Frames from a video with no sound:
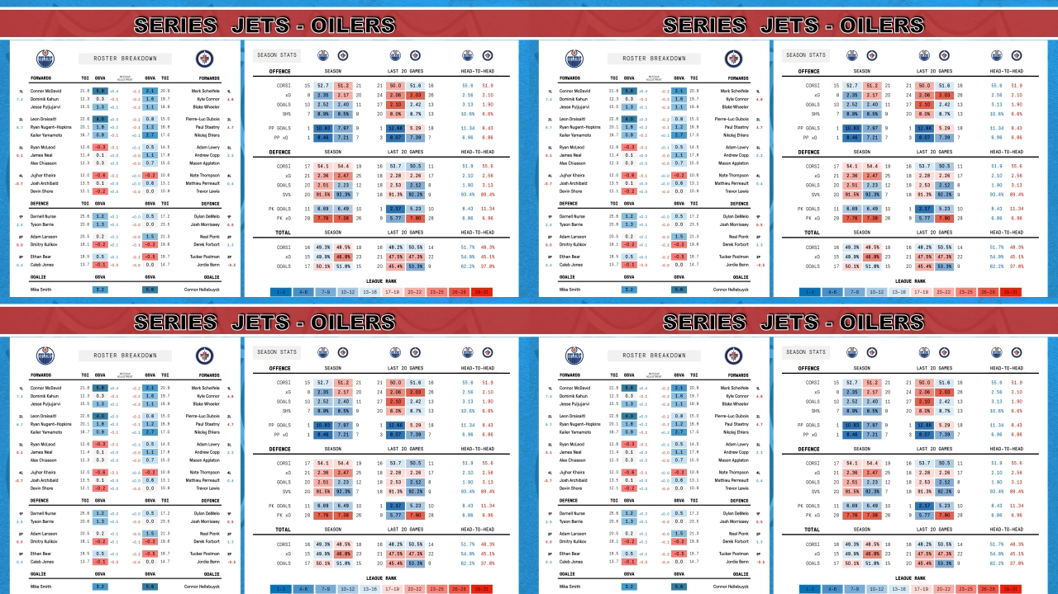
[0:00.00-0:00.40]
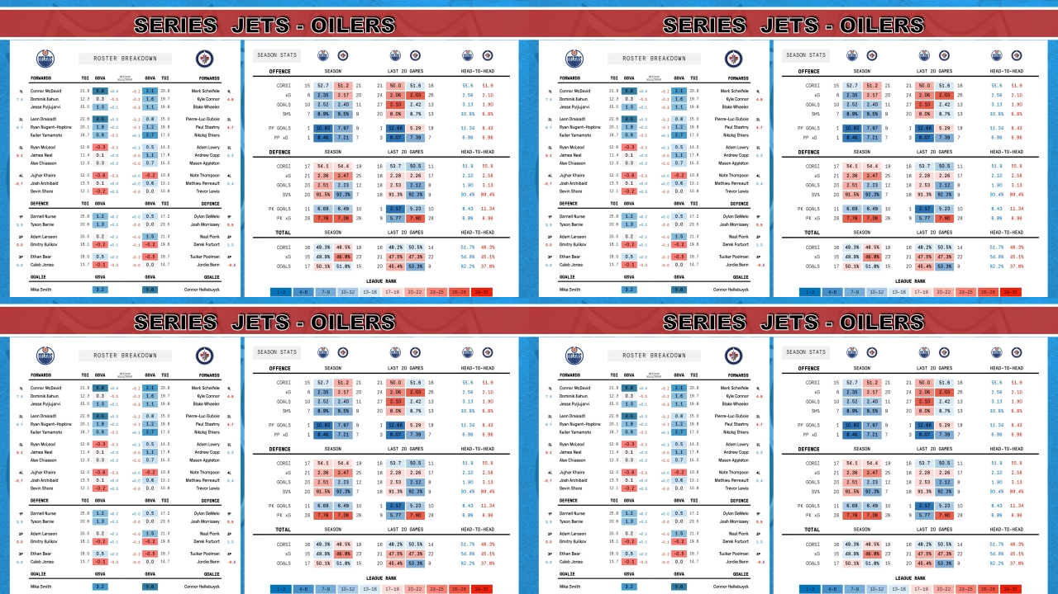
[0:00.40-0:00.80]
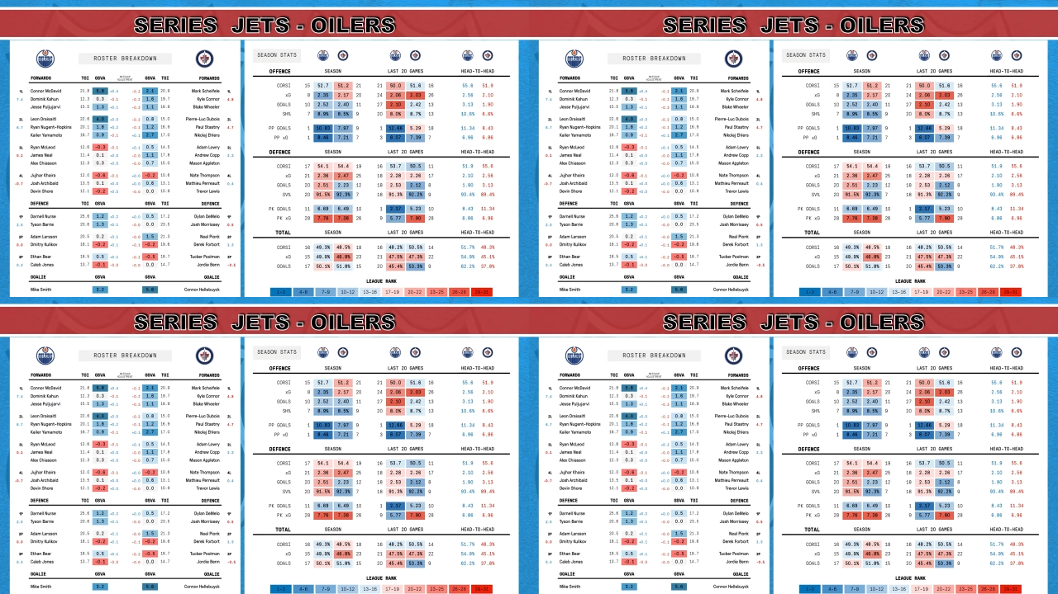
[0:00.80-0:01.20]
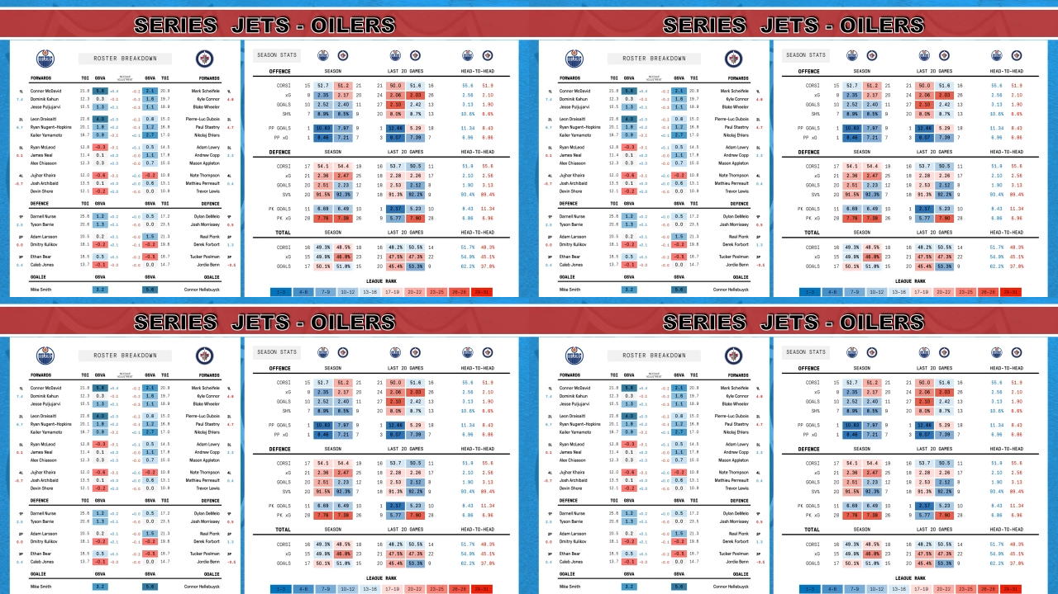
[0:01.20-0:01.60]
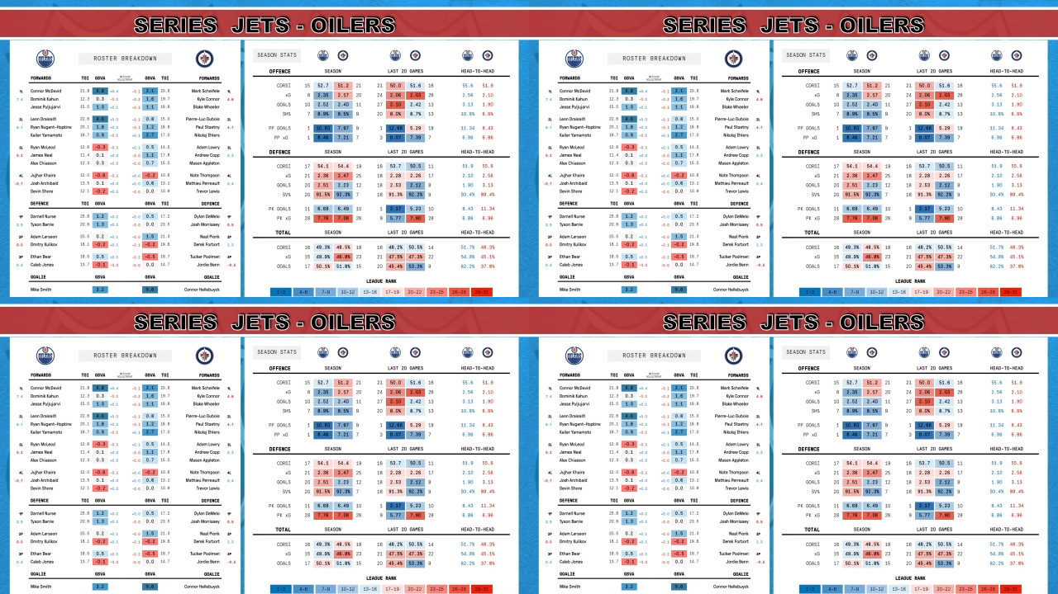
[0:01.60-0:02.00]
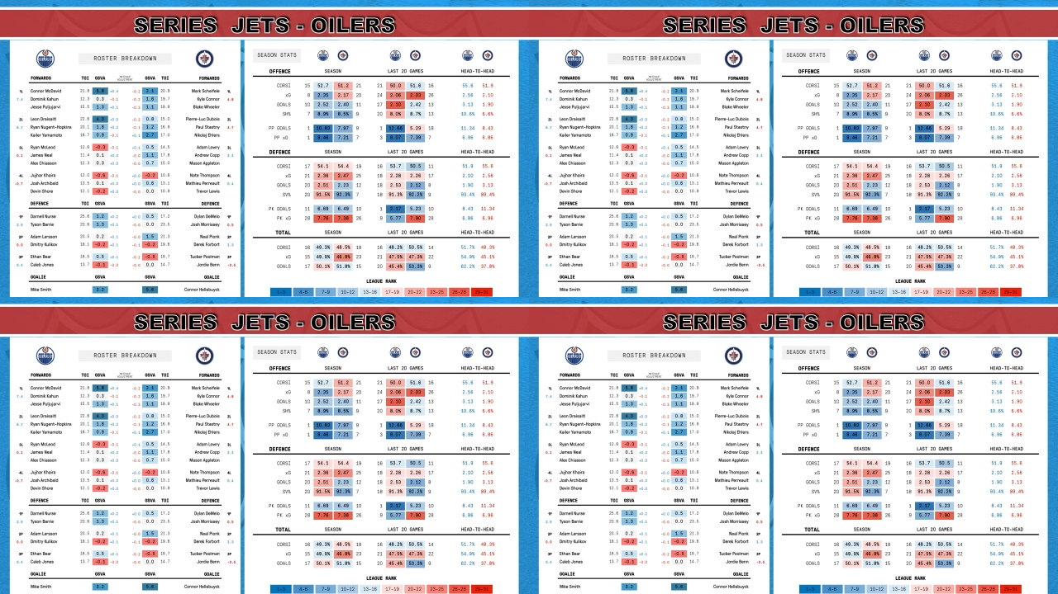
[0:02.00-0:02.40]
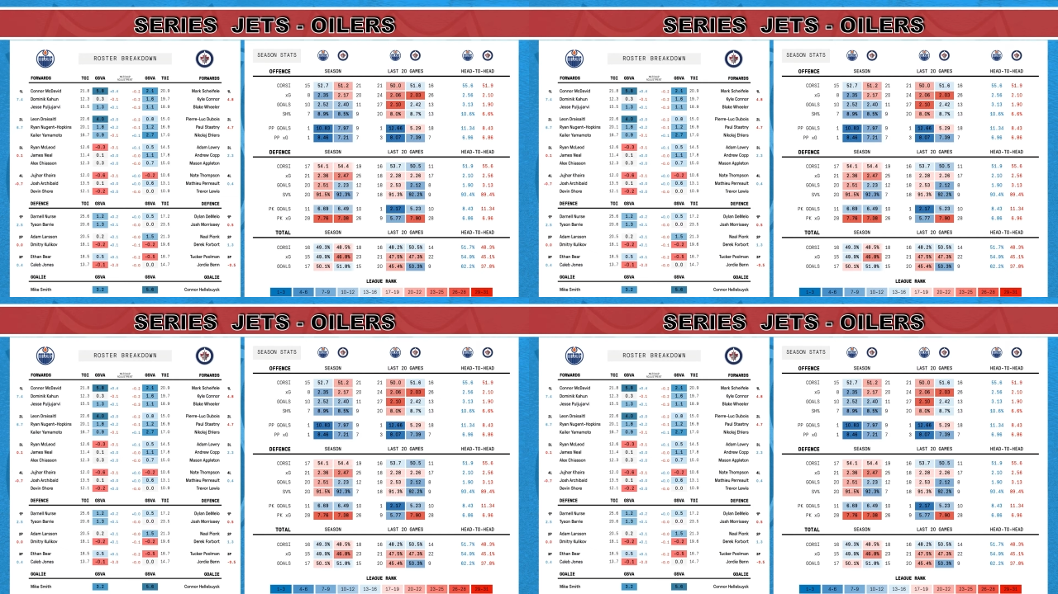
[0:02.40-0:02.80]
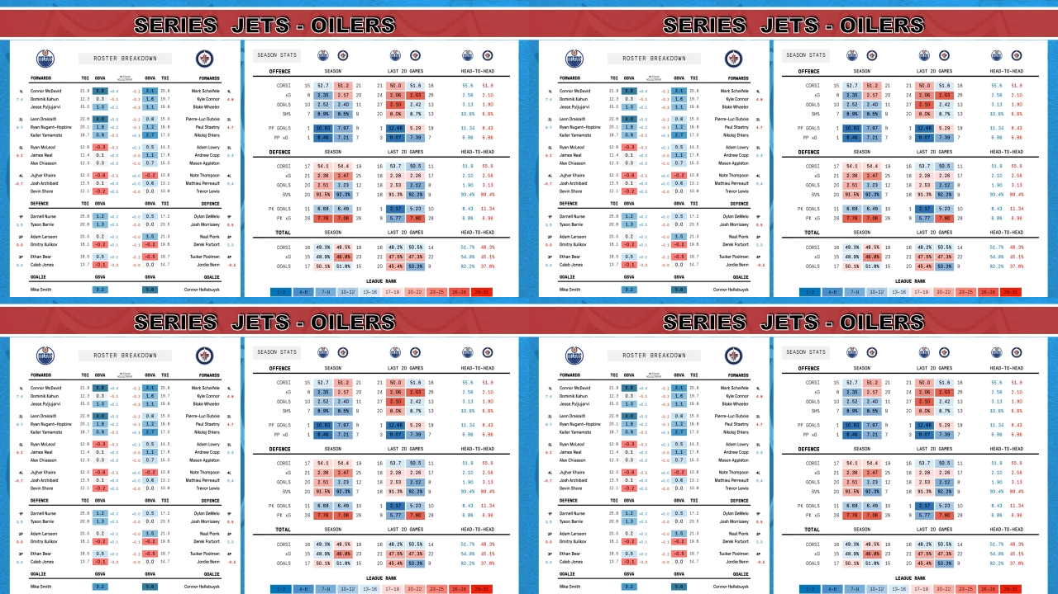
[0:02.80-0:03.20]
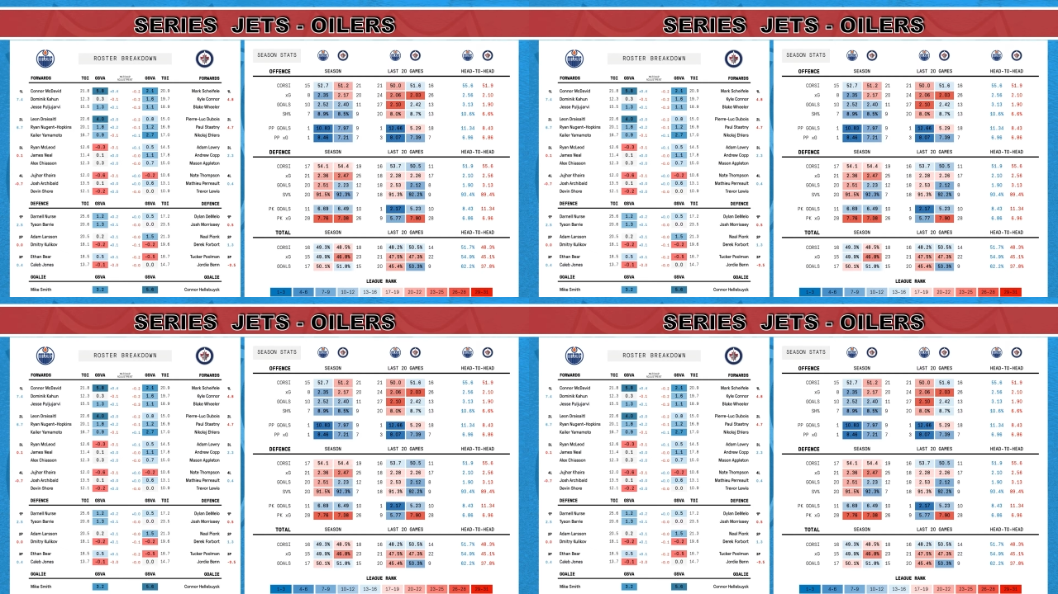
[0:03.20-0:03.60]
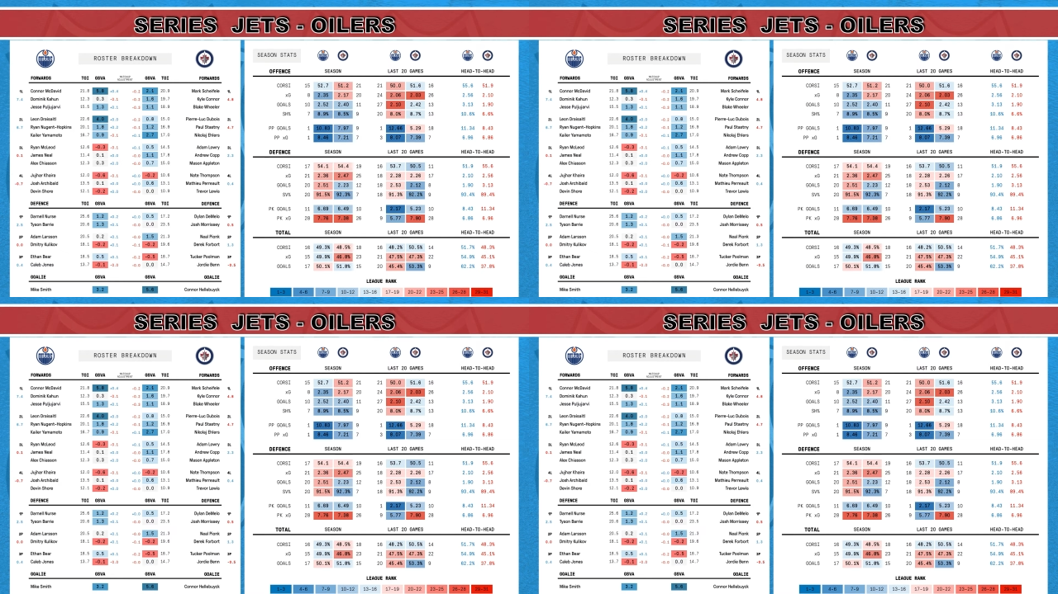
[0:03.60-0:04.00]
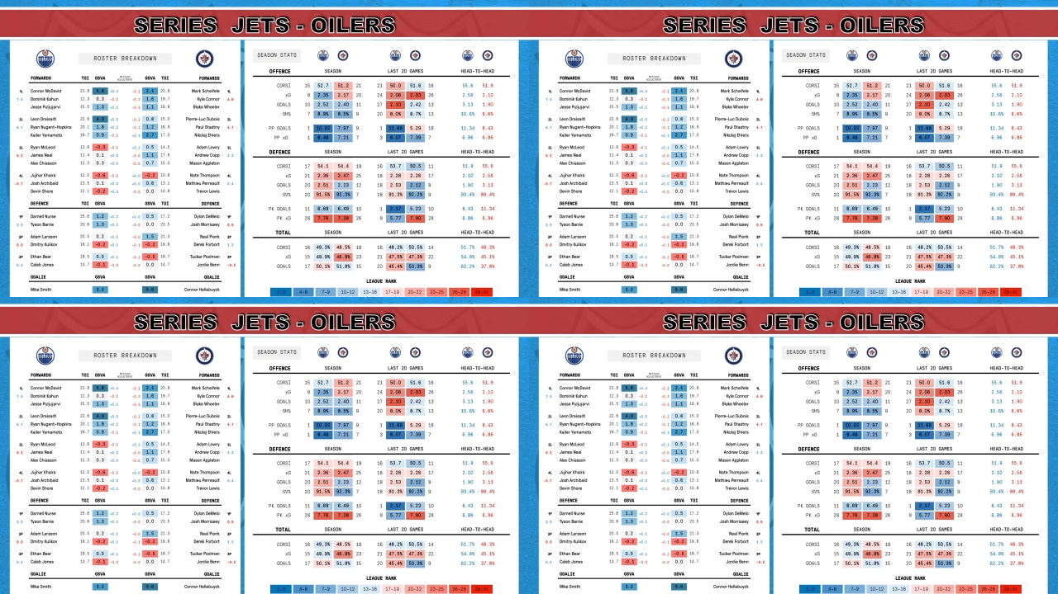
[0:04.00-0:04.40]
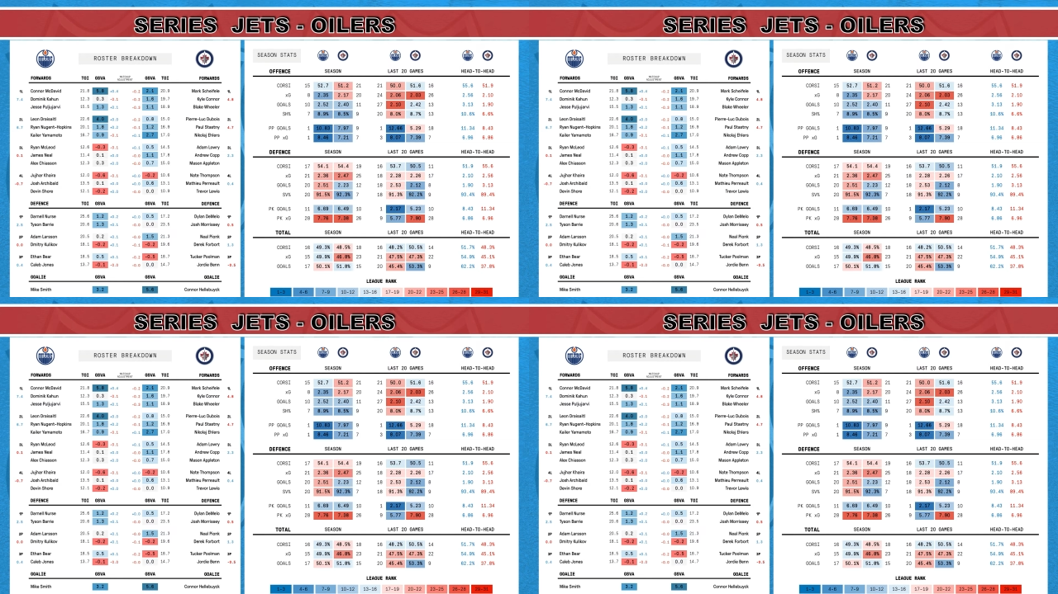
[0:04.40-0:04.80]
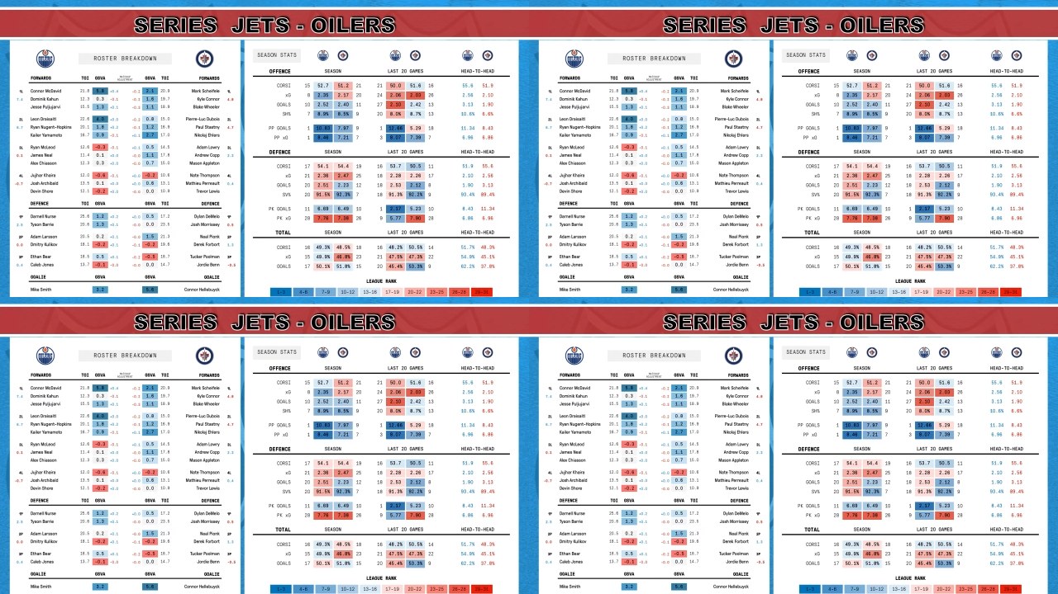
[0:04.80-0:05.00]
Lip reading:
Nobody's mouth can be seen.